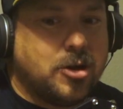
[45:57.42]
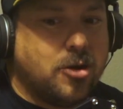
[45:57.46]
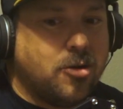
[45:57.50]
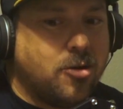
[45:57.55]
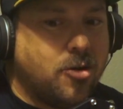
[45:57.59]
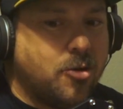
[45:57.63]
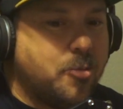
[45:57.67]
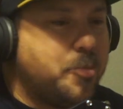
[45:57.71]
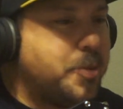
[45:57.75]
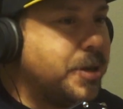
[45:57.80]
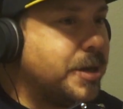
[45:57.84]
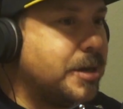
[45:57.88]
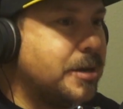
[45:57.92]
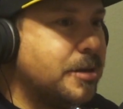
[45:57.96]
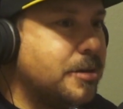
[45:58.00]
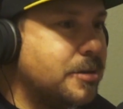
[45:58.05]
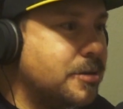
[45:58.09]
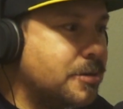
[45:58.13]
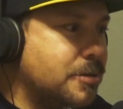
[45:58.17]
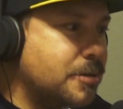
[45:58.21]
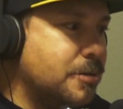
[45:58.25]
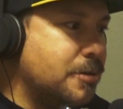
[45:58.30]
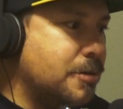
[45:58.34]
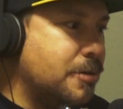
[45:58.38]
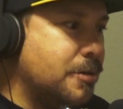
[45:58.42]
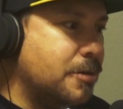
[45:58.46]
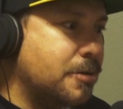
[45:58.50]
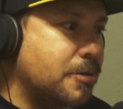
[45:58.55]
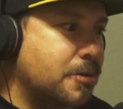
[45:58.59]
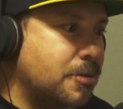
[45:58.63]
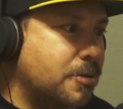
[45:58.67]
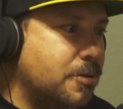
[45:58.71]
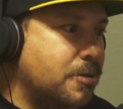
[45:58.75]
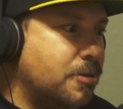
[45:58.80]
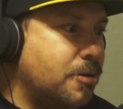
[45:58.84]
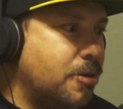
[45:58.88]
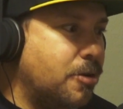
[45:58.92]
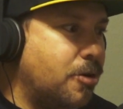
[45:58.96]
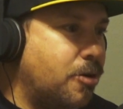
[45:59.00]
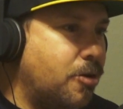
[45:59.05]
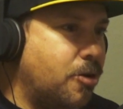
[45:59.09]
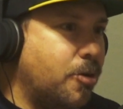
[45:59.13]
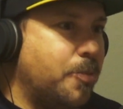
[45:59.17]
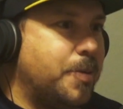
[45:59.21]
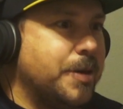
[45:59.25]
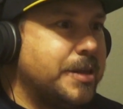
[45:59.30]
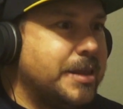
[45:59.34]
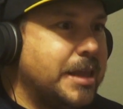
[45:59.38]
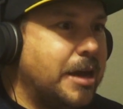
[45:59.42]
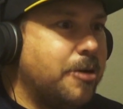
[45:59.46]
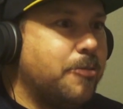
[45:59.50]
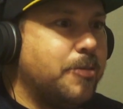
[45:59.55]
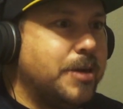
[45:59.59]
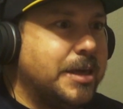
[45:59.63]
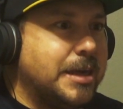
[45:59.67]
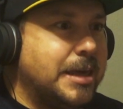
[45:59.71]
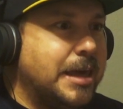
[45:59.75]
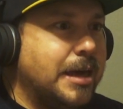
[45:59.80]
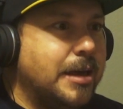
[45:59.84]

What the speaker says: You know, hoping that we